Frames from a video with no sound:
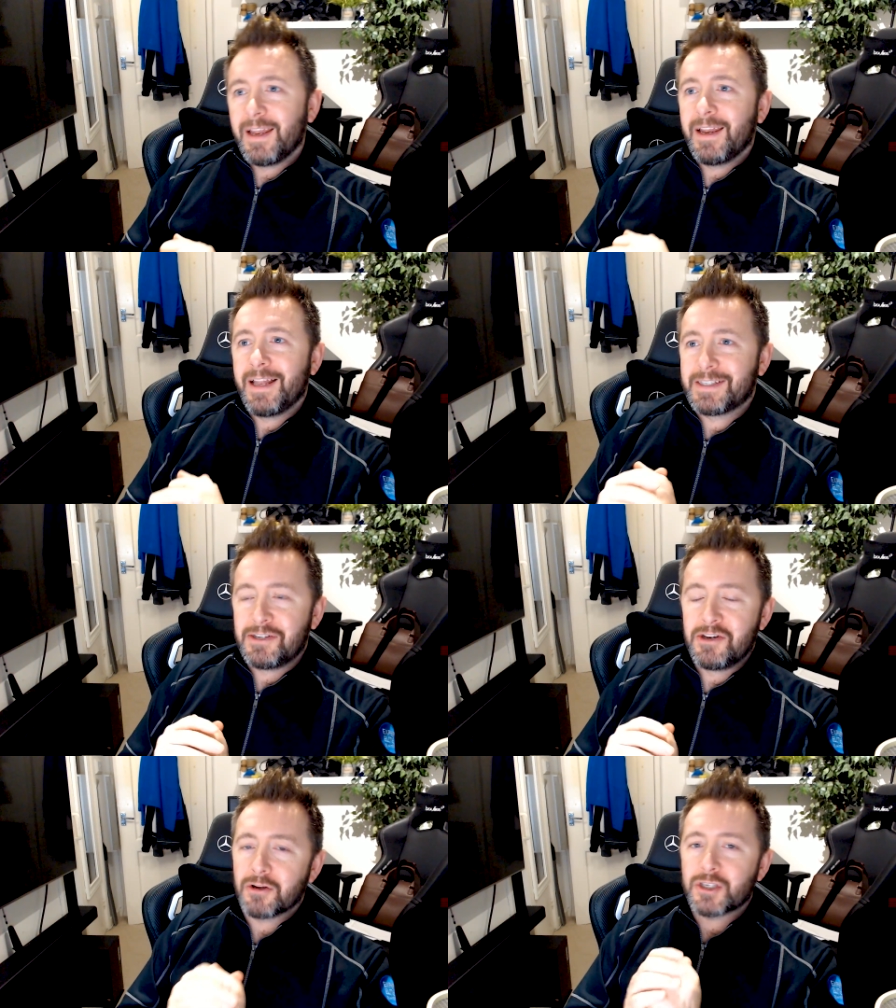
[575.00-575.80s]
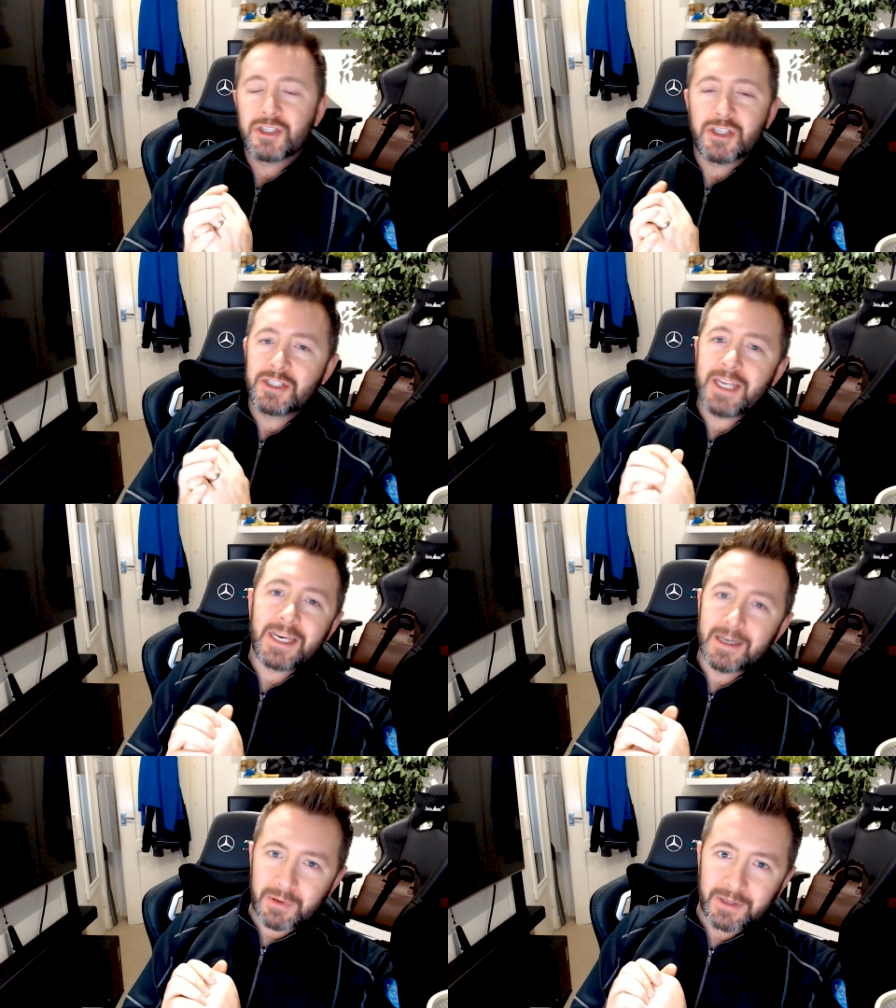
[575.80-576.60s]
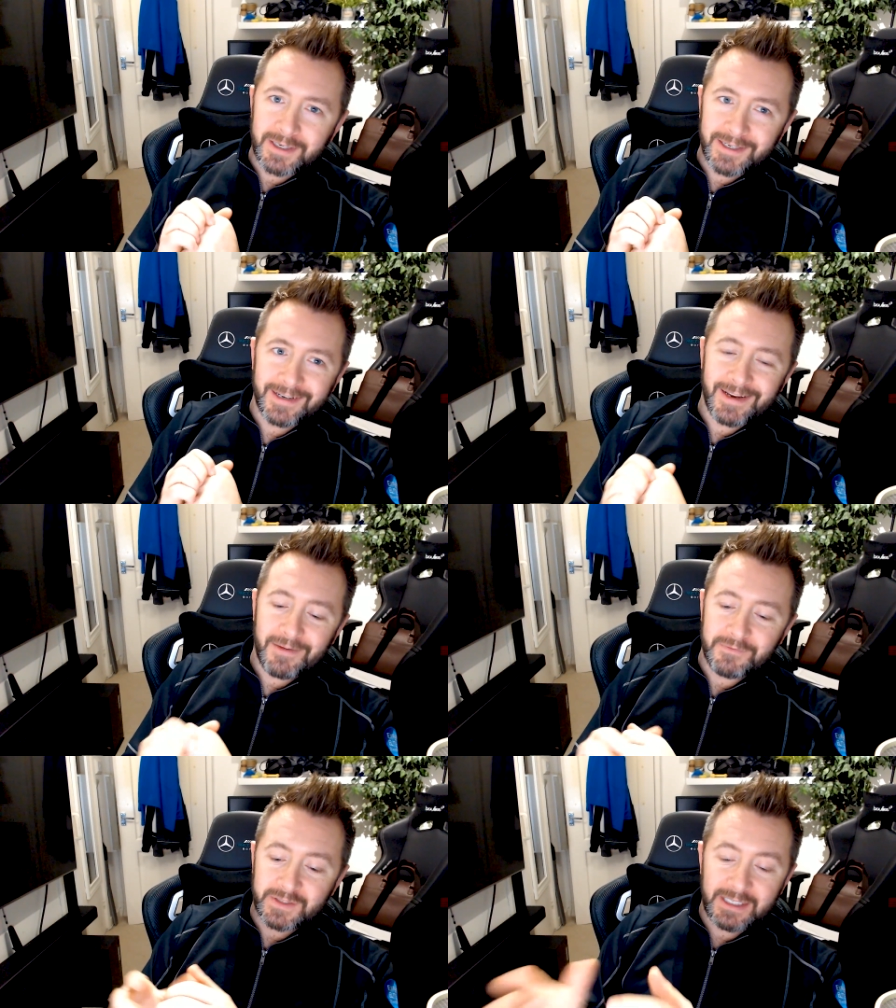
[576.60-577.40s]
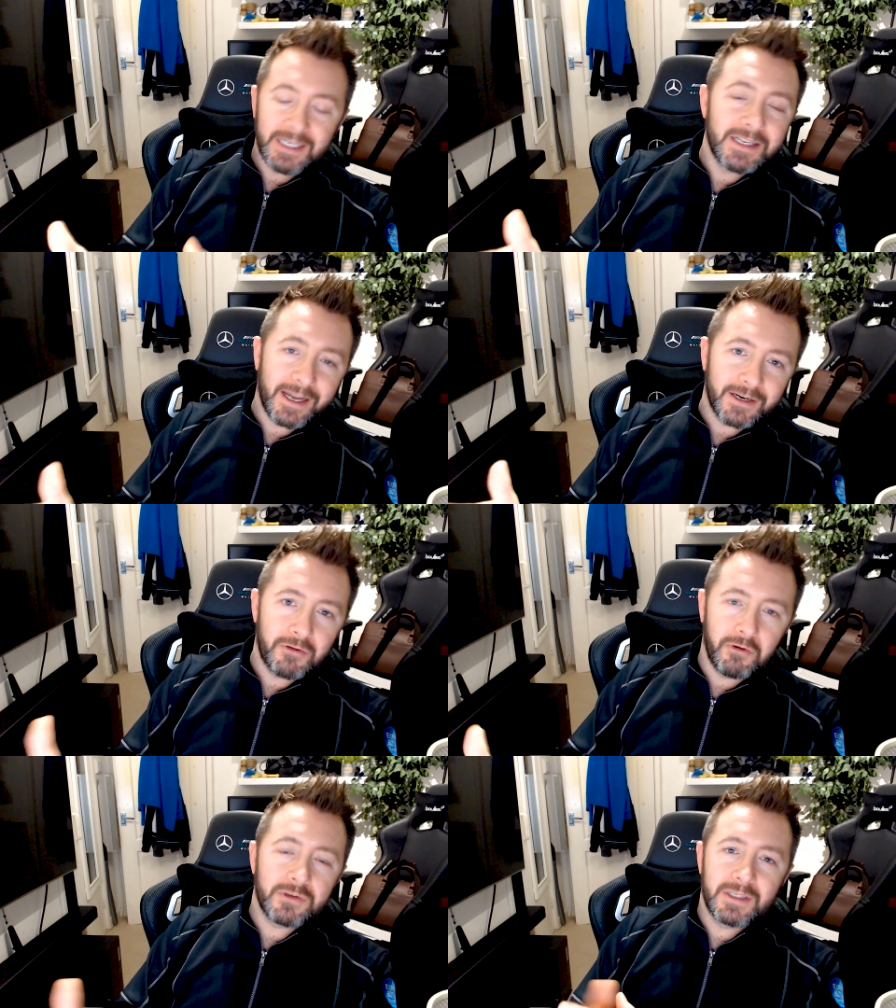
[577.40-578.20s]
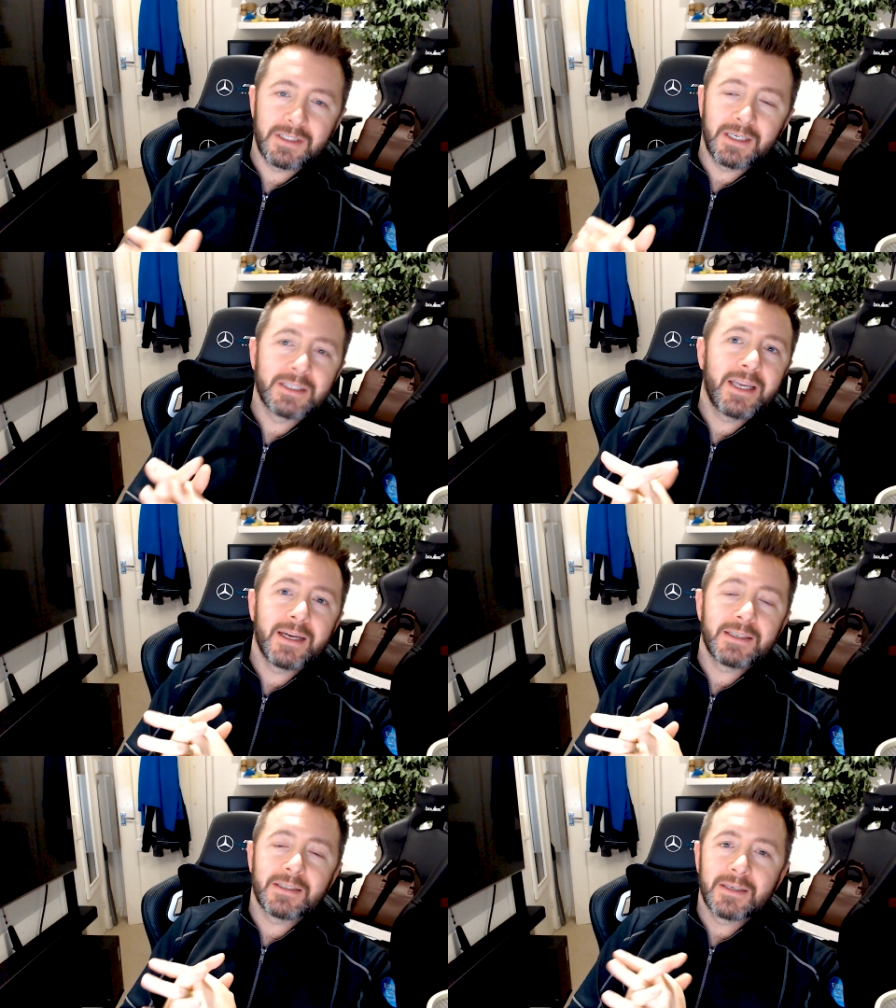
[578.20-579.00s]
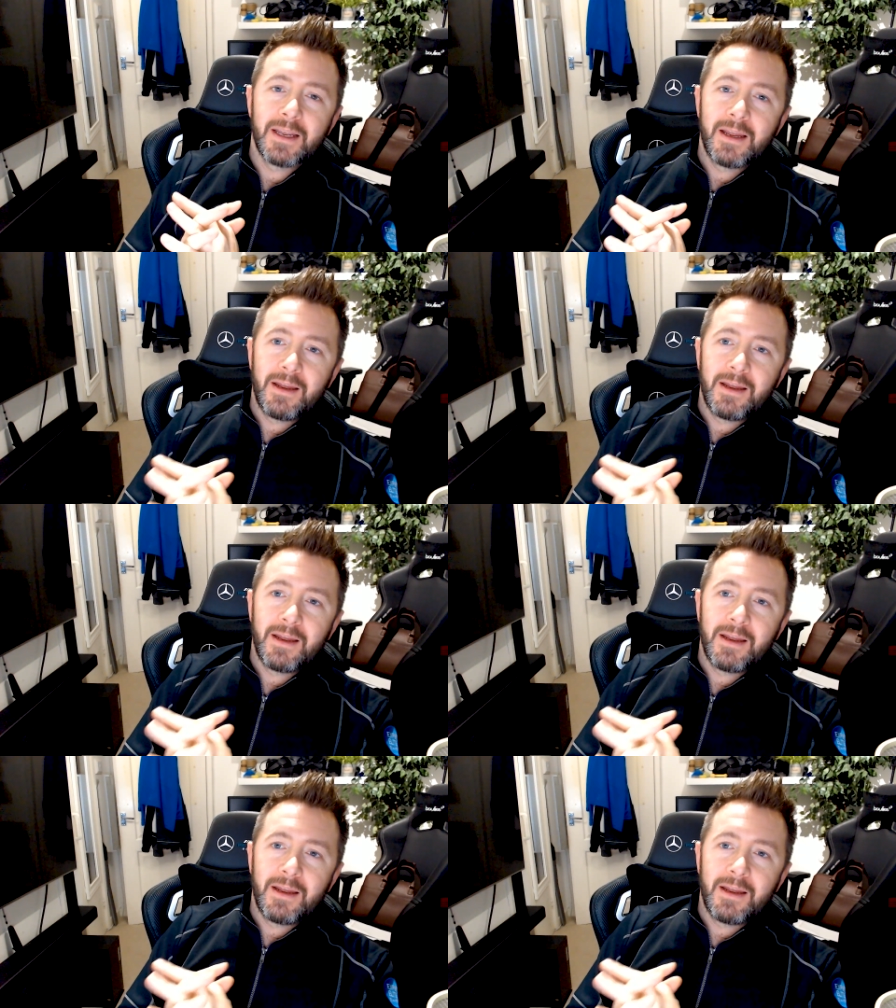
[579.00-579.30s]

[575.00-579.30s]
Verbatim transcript: And that's not sustainable. And I've seen that across the 6 years.